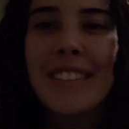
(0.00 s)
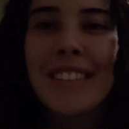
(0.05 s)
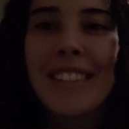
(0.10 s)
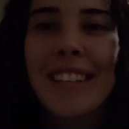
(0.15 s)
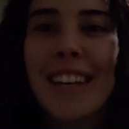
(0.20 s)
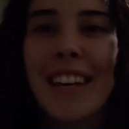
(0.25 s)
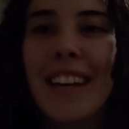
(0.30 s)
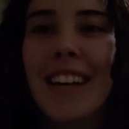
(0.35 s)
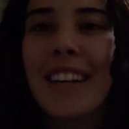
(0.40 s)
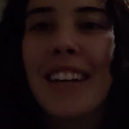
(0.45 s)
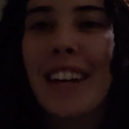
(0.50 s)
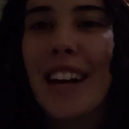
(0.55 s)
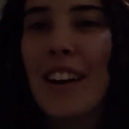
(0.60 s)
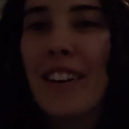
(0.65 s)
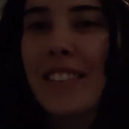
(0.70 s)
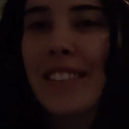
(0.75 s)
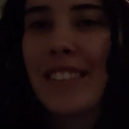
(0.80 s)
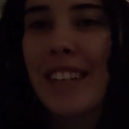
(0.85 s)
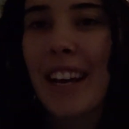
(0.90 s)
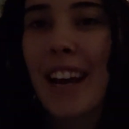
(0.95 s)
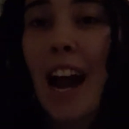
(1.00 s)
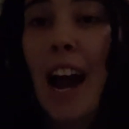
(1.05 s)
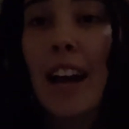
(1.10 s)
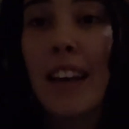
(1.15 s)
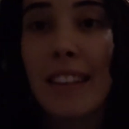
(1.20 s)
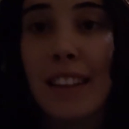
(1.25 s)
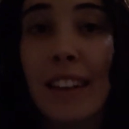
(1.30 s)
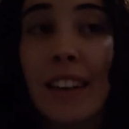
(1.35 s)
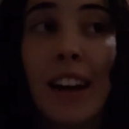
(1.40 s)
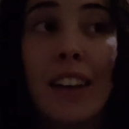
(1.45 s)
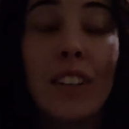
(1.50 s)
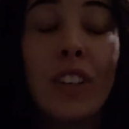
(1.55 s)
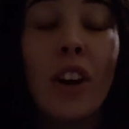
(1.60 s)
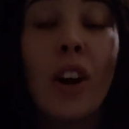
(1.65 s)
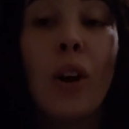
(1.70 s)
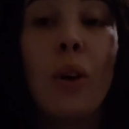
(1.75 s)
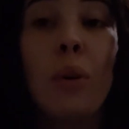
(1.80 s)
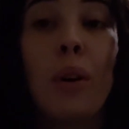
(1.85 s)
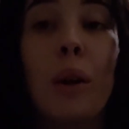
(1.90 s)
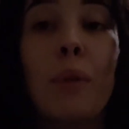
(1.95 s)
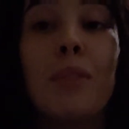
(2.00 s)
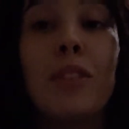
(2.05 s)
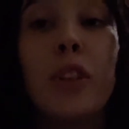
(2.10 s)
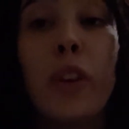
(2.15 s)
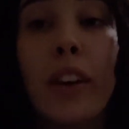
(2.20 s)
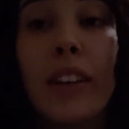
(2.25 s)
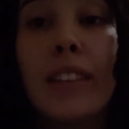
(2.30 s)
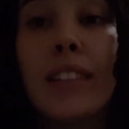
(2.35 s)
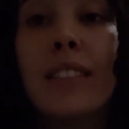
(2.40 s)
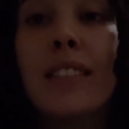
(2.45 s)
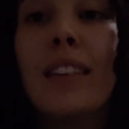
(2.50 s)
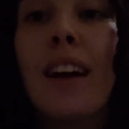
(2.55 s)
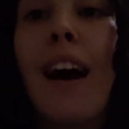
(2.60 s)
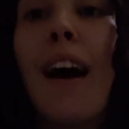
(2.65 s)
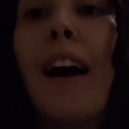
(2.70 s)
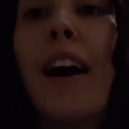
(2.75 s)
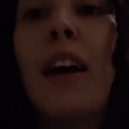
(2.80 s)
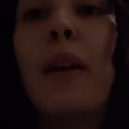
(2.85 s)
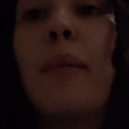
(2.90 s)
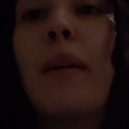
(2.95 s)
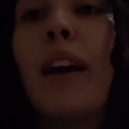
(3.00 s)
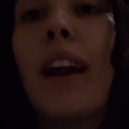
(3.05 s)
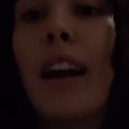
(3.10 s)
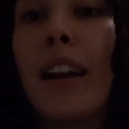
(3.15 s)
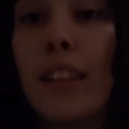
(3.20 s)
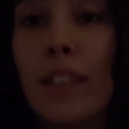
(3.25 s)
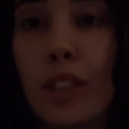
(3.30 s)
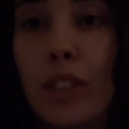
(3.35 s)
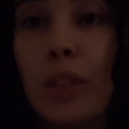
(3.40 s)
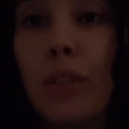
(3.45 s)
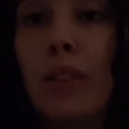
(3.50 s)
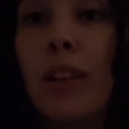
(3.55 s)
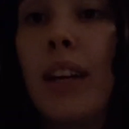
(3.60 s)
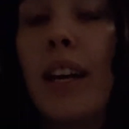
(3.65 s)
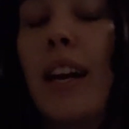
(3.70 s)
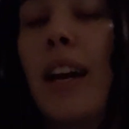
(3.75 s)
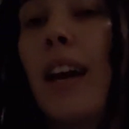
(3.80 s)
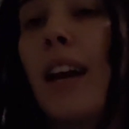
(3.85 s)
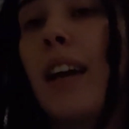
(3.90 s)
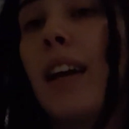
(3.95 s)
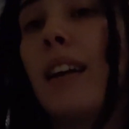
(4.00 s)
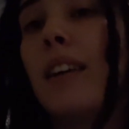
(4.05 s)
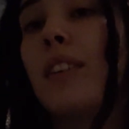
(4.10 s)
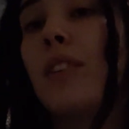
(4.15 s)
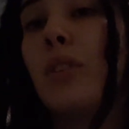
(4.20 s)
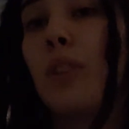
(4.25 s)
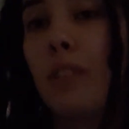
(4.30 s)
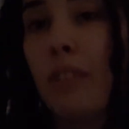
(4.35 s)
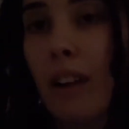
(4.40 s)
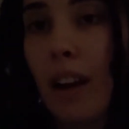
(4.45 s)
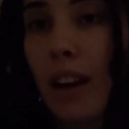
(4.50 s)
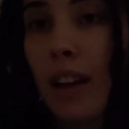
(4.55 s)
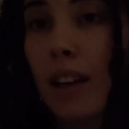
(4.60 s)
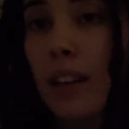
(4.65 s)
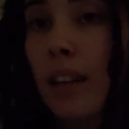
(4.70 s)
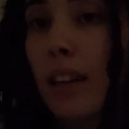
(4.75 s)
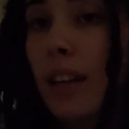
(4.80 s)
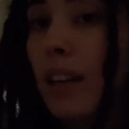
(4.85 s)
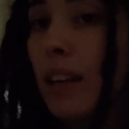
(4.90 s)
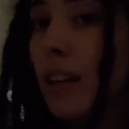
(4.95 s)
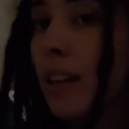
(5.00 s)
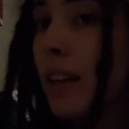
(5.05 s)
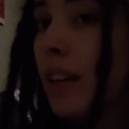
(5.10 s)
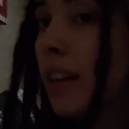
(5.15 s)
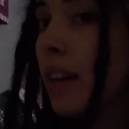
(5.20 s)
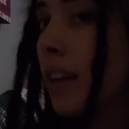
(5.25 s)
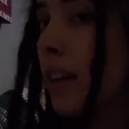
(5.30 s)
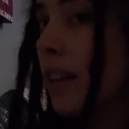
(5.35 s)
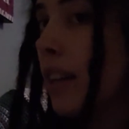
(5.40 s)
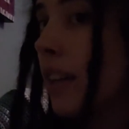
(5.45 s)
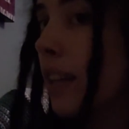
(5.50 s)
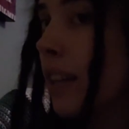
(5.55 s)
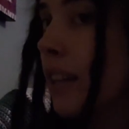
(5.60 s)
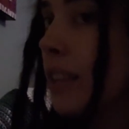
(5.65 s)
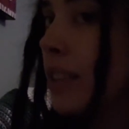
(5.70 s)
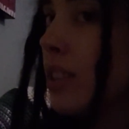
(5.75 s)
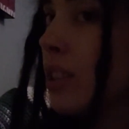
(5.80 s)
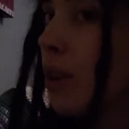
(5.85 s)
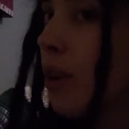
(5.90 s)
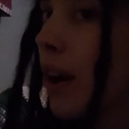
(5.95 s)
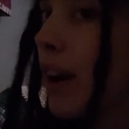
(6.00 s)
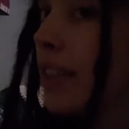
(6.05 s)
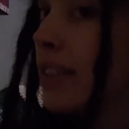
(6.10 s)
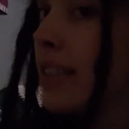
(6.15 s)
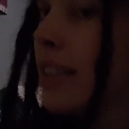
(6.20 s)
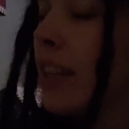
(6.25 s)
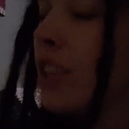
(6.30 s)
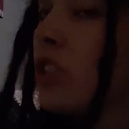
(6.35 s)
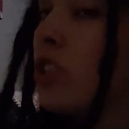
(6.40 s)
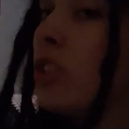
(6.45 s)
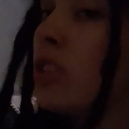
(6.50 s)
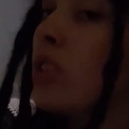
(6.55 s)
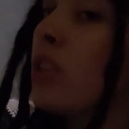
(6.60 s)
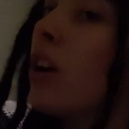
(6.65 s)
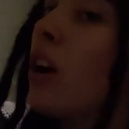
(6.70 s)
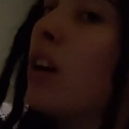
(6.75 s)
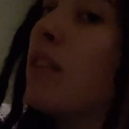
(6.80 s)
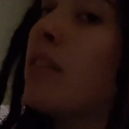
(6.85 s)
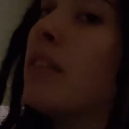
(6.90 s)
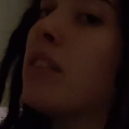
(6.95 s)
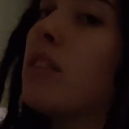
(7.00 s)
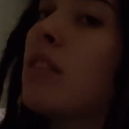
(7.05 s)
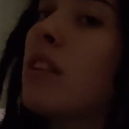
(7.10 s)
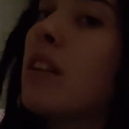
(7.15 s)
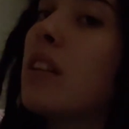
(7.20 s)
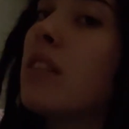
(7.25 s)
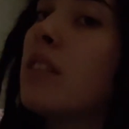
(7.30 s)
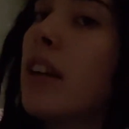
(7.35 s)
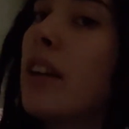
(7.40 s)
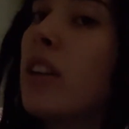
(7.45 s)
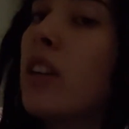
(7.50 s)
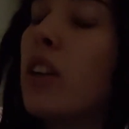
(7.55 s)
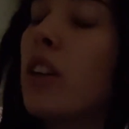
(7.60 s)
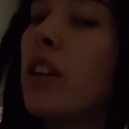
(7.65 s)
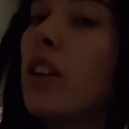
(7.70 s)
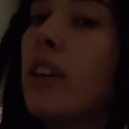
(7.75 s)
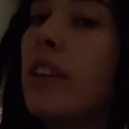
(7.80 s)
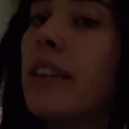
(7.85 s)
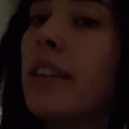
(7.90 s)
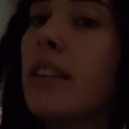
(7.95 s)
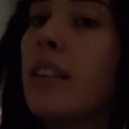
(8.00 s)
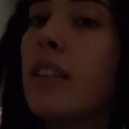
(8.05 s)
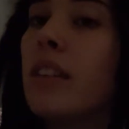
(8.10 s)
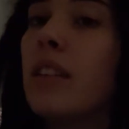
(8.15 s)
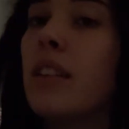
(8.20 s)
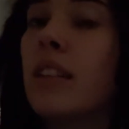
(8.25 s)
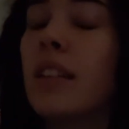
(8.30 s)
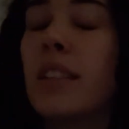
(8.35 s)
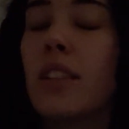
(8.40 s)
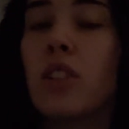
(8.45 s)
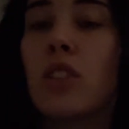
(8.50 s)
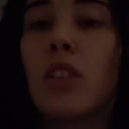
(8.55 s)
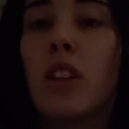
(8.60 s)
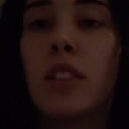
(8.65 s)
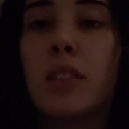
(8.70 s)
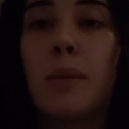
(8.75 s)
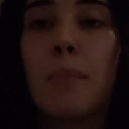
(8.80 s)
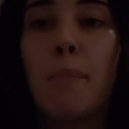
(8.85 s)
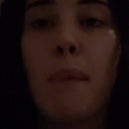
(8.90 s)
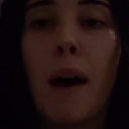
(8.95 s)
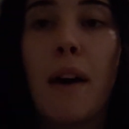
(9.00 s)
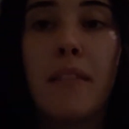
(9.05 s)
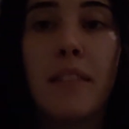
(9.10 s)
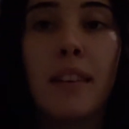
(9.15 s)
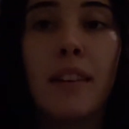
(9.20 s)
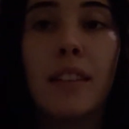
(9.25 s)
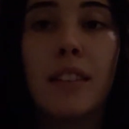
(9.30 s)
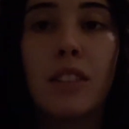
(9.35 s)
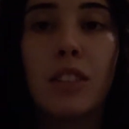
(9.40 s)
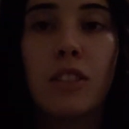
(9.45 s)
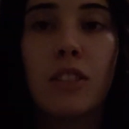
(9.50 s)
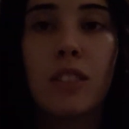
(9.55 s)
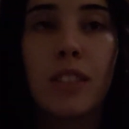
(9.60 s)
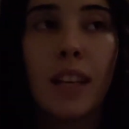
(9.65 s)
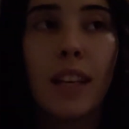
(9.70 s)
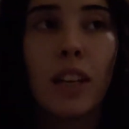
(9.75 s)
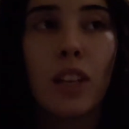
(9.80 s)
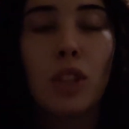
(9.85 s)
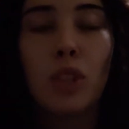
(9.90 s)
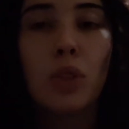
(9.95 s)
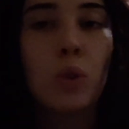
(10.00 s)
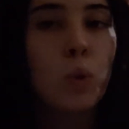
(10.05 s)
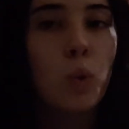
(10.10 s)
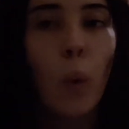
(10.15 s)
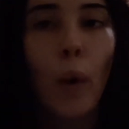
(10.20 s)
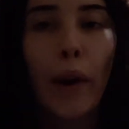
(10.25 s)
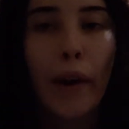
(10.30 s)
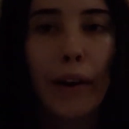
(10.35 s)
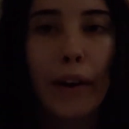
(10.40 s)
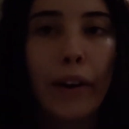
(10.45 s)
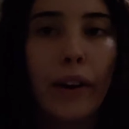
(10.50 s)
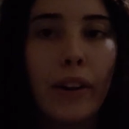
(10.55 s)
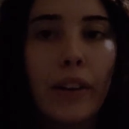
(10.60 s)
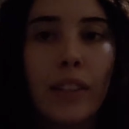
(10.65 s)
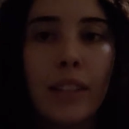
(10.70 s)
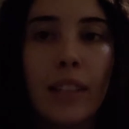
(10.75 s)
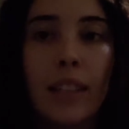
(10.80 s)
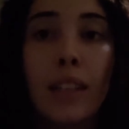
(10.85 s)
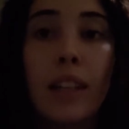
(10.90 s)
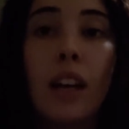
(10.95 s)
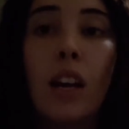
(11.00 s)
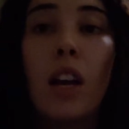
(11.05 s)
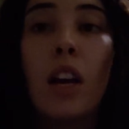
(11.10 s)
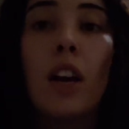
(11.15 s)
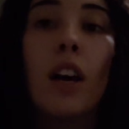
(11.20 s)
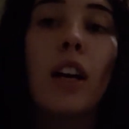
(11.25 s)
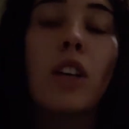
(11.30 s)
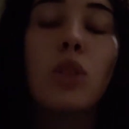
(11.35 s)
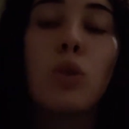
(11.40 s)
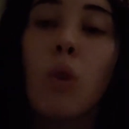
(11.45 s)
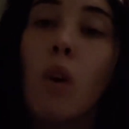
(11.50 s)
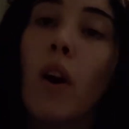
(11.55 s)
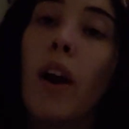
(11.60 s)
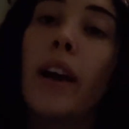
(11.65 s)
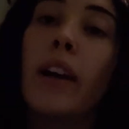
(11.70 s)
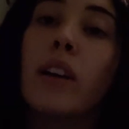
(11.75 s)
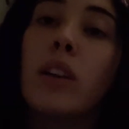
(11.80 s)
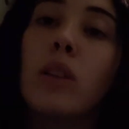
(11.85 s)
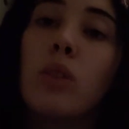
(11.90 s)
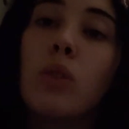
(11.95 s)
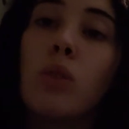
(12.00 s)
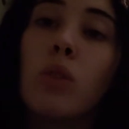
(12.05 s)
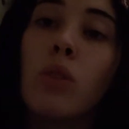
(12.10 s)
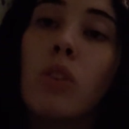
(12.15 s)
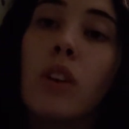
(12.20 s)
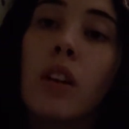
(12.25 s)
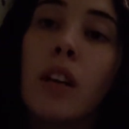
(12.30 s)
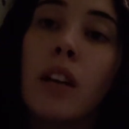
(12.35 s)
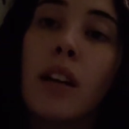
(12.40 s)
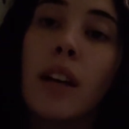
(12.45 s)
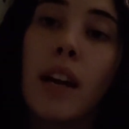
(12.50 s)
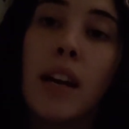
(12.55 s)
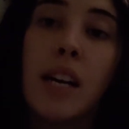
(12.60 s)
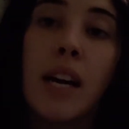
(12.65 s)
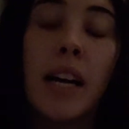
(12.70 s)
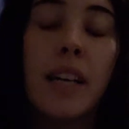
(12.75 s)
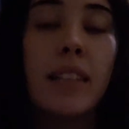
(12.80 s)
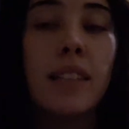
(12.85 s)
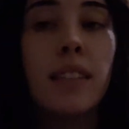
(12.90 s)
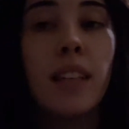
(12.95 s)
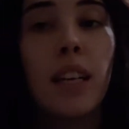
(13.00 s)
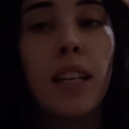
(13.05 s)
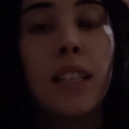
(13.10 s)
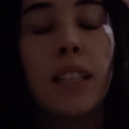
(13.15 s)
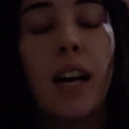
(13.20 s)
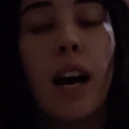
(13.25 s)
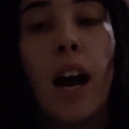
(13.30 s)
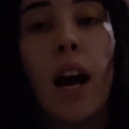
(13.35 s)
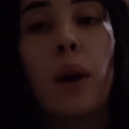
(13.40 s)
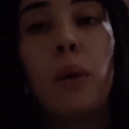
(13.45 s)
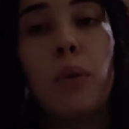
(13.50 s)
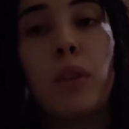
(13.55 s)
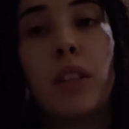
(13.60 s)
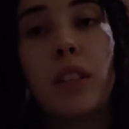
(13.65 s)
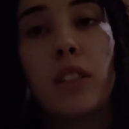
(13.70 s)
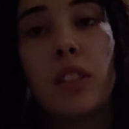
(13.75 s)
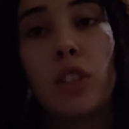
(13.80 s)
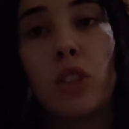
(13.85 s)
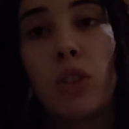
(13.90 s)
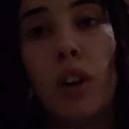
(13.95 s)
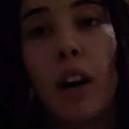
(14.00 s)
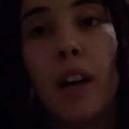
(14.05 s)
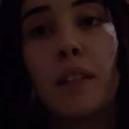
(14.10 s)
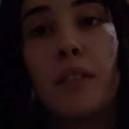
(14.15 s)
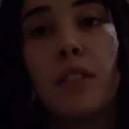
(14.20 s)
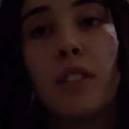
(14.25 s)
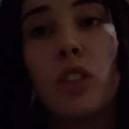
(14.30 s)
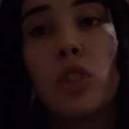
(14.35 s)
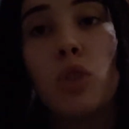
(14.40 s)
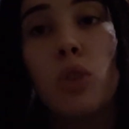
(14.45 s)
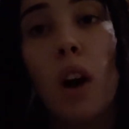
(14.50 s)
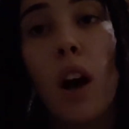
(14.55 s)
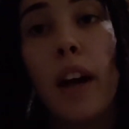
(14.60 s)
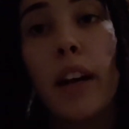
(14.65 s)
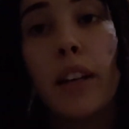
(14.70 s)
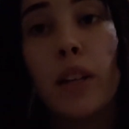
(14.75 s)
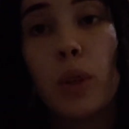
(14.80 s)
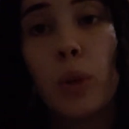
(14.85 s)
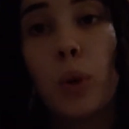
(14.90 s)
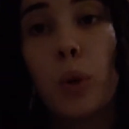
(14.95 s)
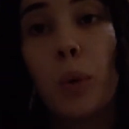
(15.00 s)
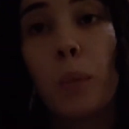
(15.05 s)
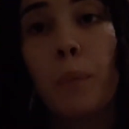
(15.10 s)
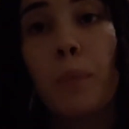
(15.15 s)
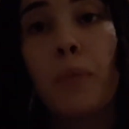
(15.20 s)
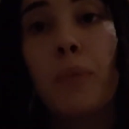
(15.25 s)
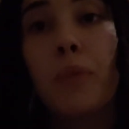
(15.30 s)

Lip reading: again, and I was like, I think I know what I'm doing this time, and I can do it and do it right. And so I sectioned it off as good as I could. There's lots of methods. There's like a square and then a triangle. And I decided that I wanted to try for the triangle,